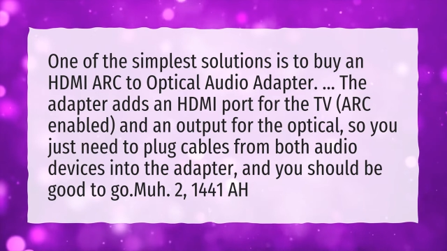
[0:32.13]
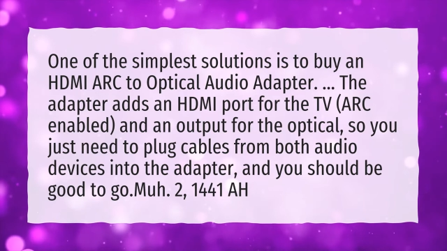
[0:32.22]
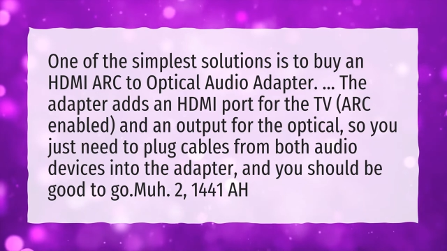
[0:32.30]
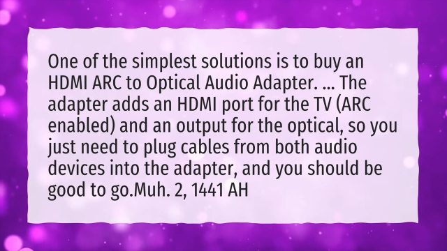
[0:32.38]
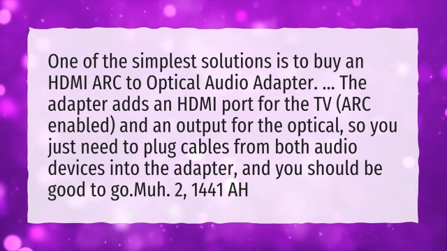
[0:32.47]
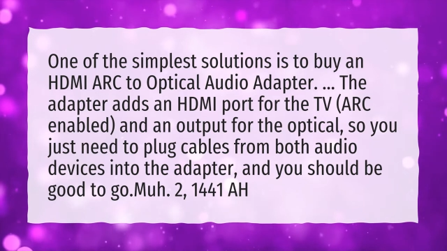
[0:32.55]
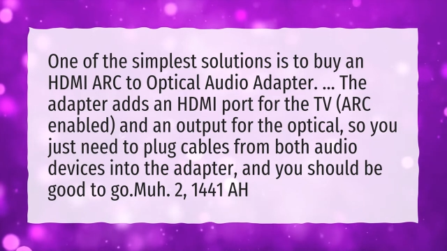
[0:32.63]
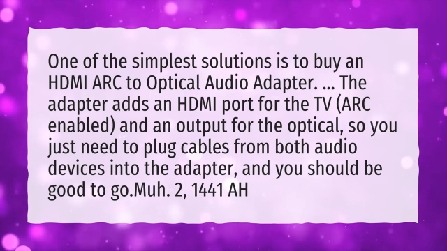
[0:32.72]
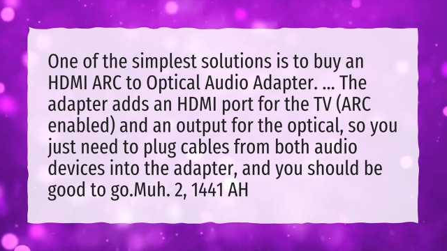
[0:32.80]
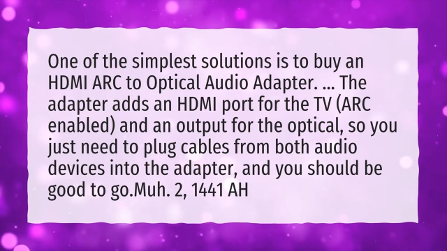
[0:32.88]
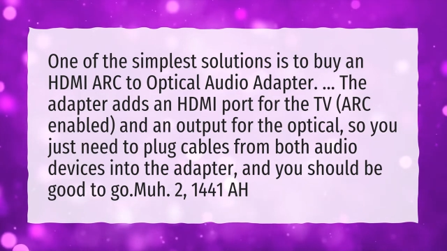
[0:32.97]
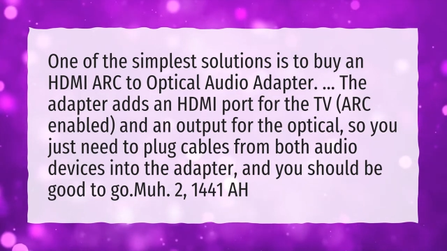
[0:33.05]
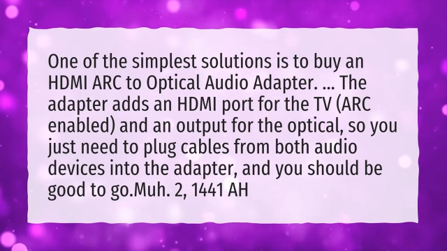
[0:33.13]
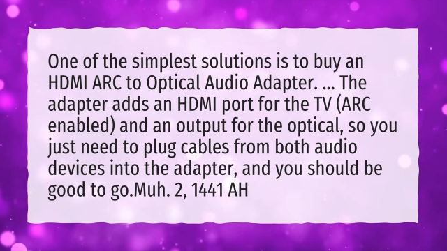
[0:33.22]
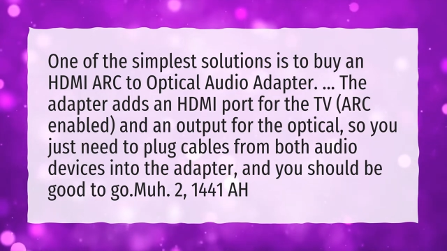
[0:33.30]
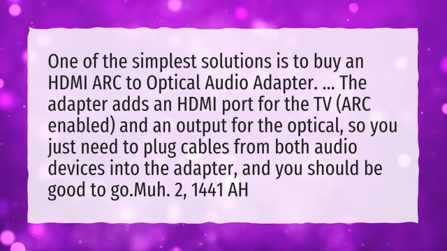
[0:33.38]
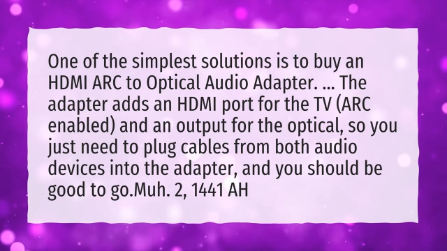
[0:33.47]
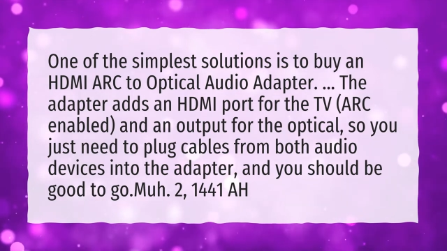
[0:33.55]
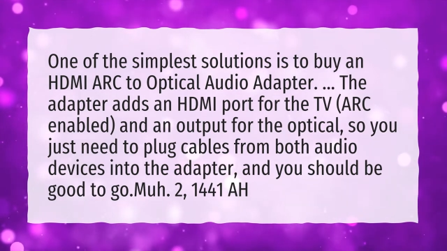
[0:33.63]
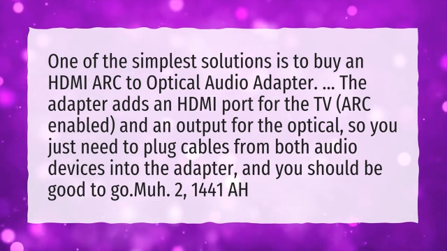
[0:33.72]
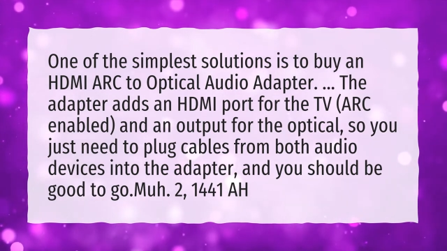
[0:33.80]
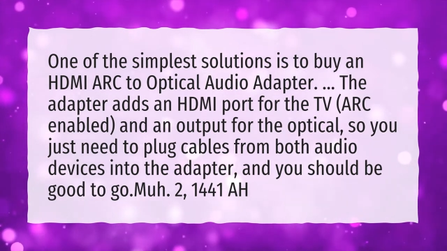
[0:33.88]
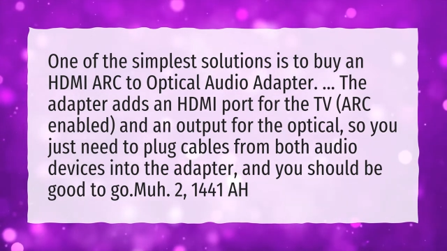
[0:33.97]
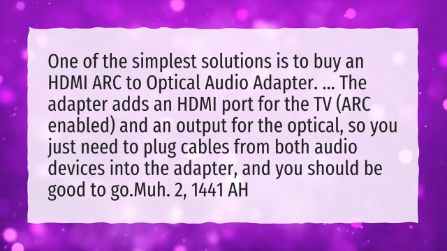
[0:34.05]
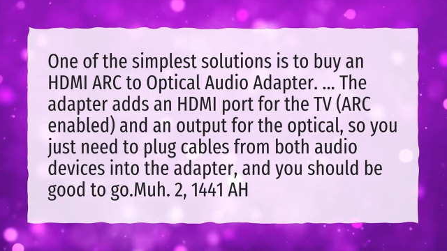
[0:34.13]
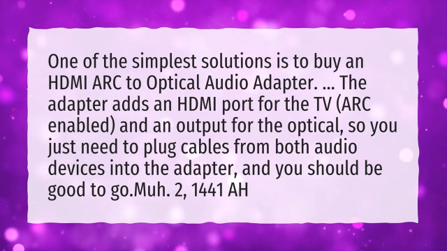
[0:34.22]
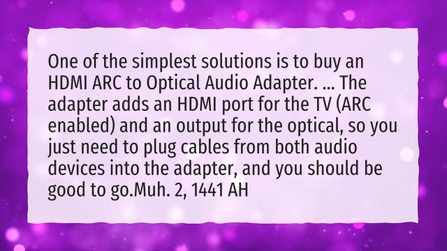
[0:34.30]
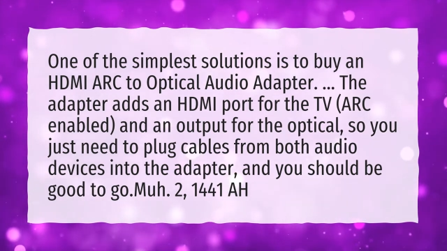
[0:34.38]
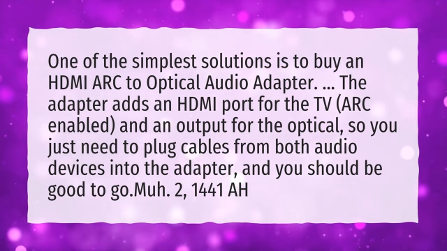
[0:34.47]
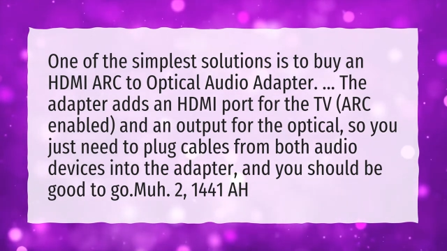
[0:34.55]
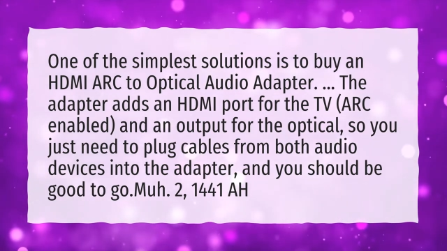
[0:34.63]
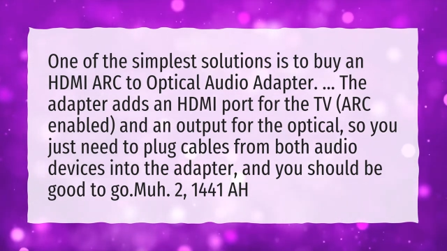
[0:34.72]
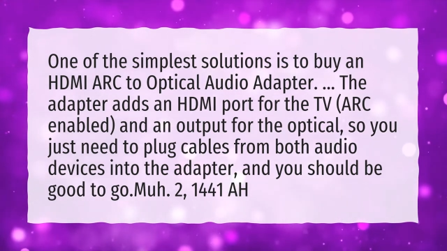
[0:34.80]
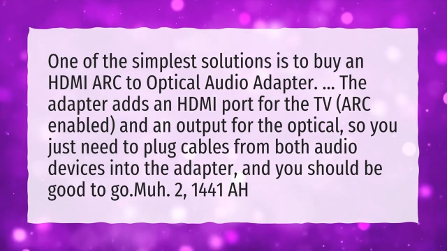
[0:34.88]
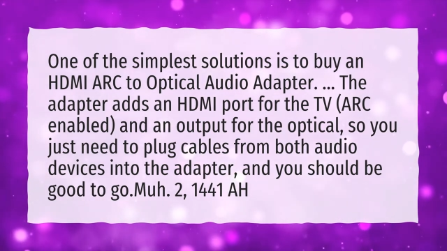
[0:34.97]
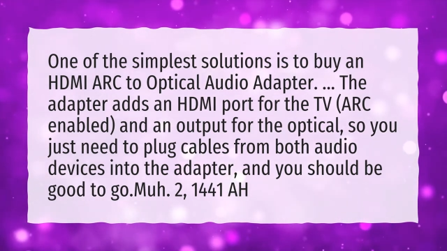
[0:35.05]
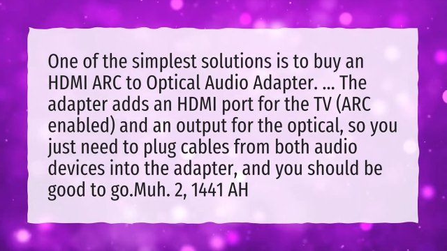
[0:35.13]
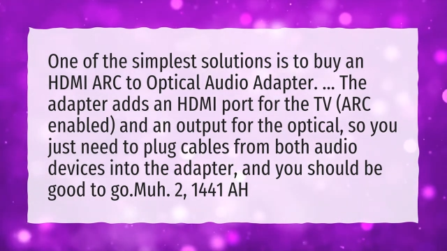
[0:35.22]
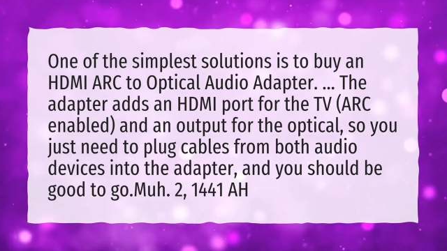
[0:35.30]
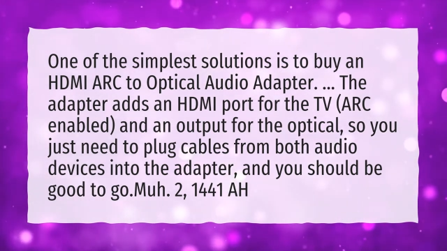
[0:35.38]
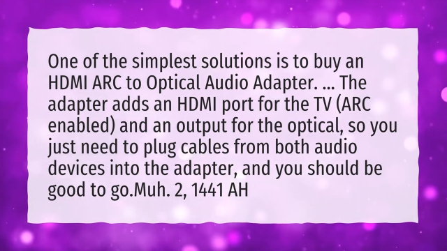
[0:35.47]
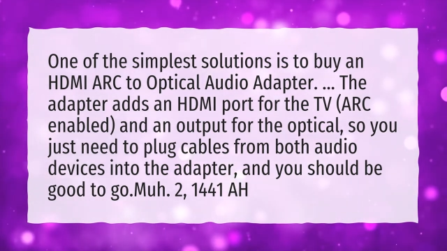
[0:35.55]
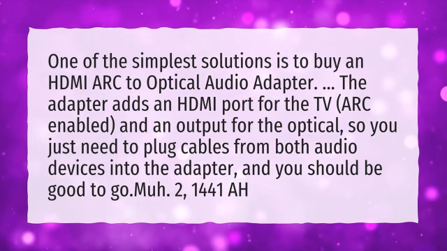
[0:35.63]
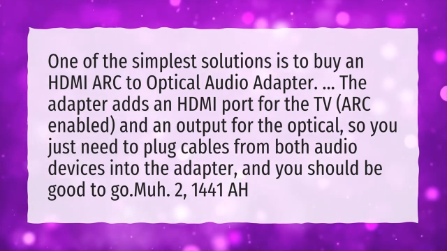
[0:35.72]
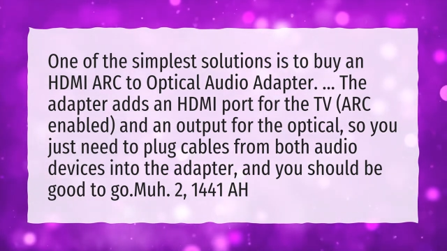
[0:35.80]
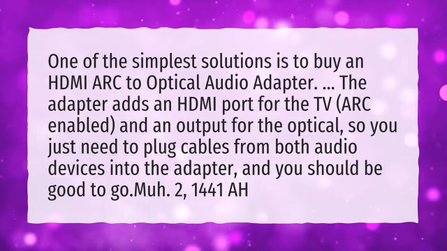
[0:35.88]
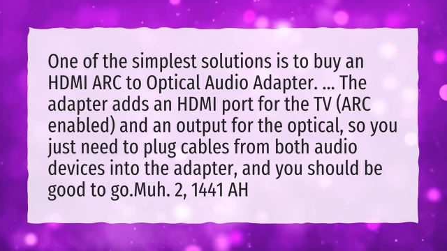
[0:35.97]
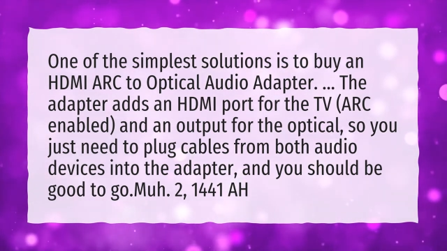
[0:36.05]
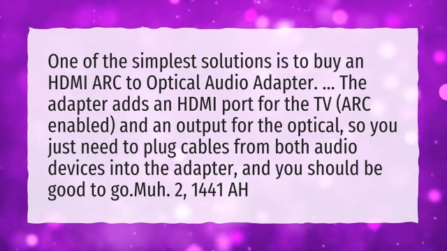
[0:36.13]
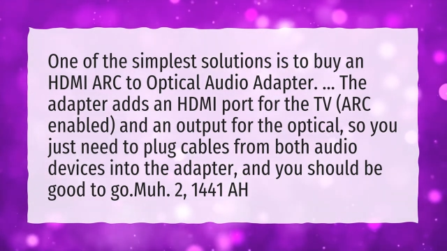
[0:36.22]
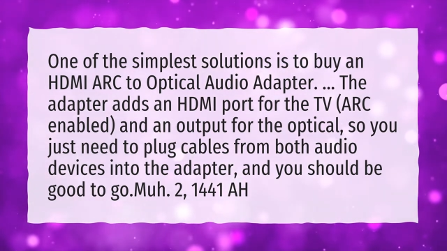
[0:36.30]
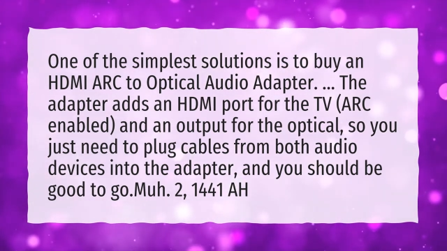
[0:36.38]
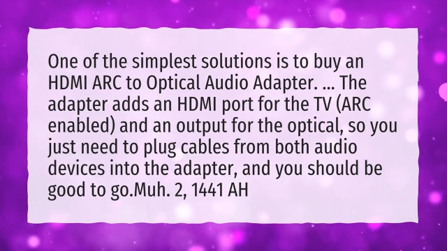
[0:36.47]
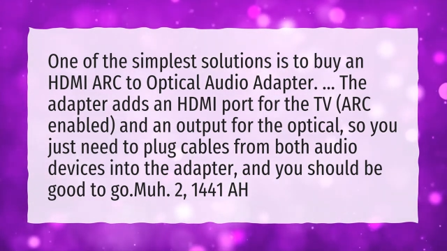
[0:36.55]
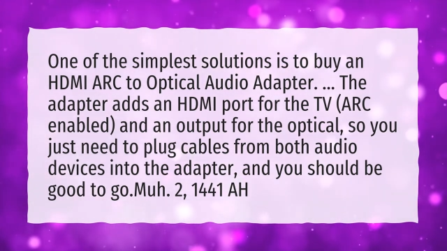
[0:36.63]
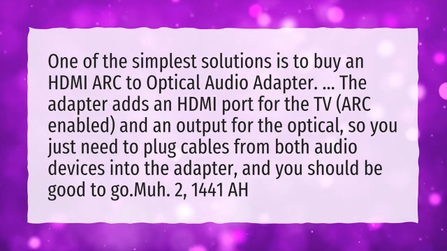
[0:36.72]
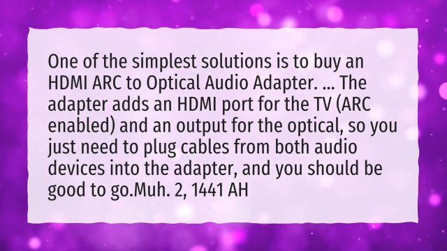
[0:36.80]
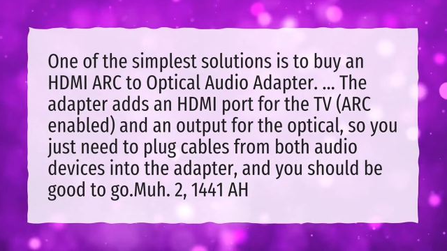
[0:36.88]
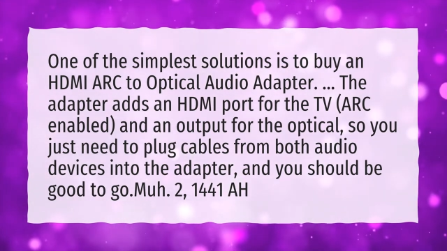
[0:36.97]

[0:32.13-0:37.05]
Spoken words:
[unreadable: no face in view]